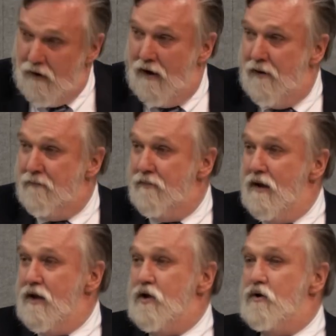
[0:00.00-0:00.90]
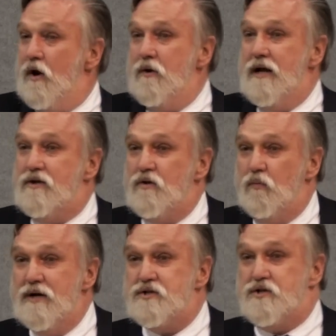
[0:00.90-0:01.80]
Uh, you don't need to
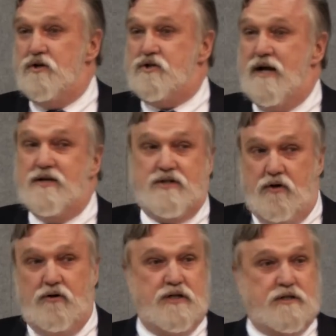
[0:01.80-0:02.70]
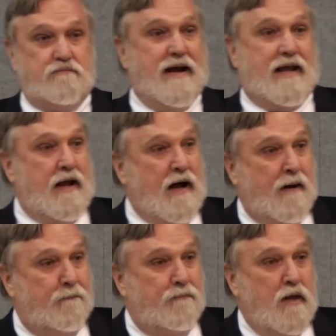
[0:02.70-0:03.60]
research things that you're just making
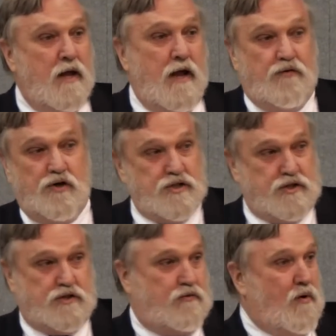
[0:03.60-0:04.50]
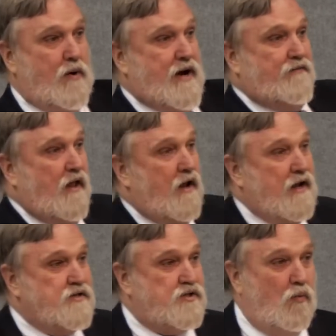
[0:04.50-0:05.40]
up. If you're just throwing everything
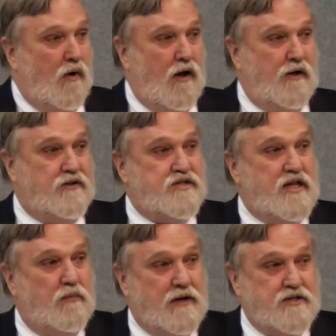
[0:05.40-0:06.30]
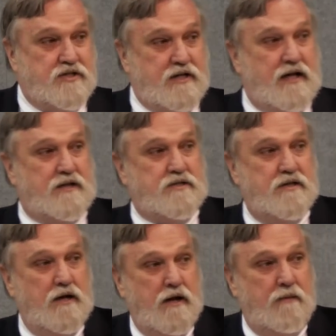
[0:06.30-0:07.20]
against the wall to see what
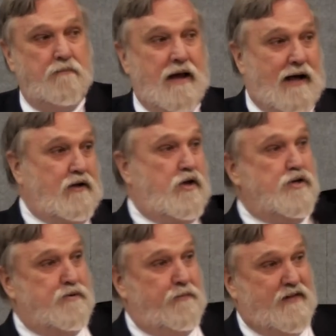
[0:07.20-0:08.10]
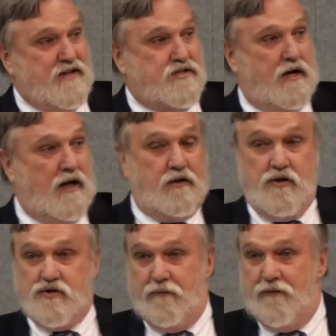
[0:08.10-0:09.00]
sticks, man, I'll accuse them of this, and I'll
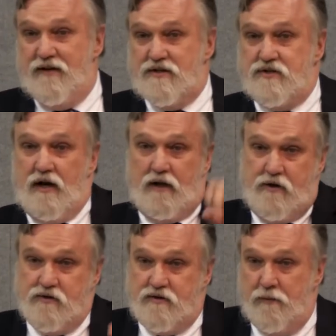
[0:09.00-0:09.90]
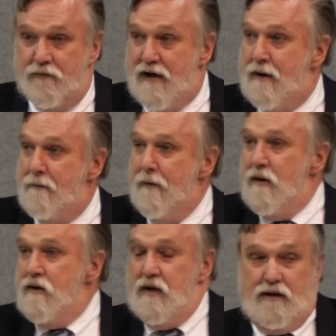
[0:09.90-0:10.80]
accuse them of this, and I'll accuse them of that.
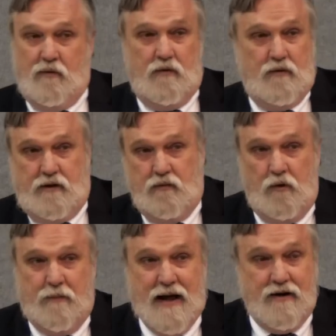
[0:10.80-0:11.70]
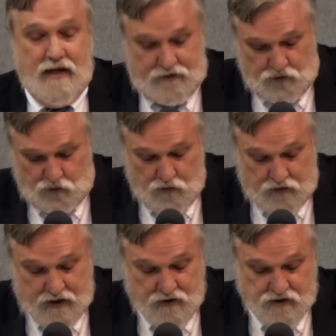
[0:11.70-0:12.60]
Uh, we're, we're bound to hit the
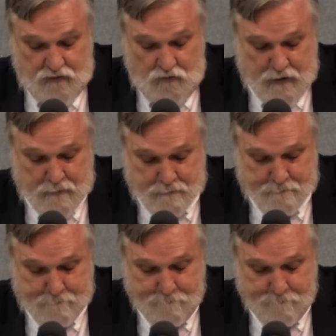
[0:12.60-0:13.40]
truth in here somewhere.